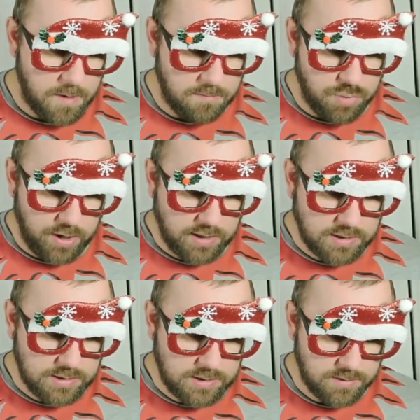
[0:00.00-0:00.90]

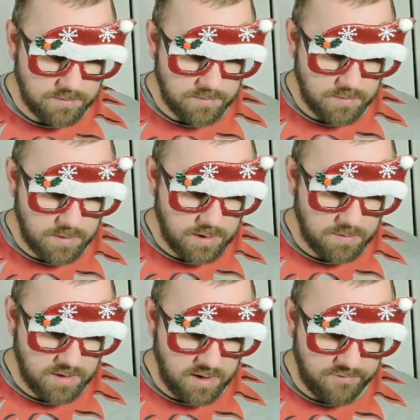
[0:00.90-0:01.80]
brings some
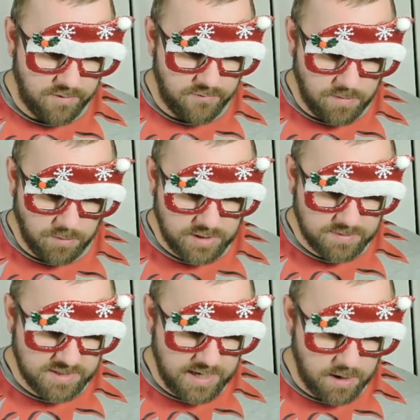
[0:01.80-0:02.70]
stuff from
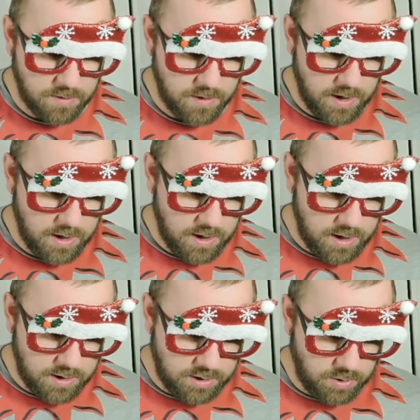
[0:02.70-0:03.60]
Christmas Town
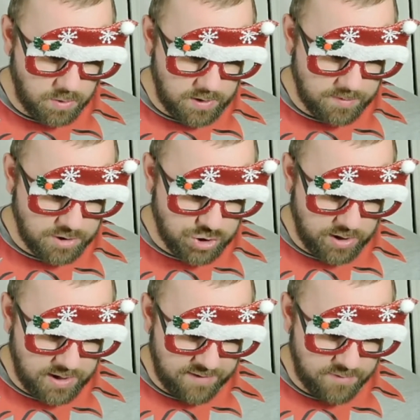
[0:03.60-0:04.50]
to
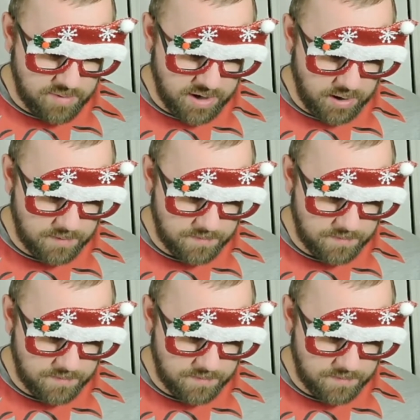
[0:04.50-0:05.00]
demonstrate to everybody,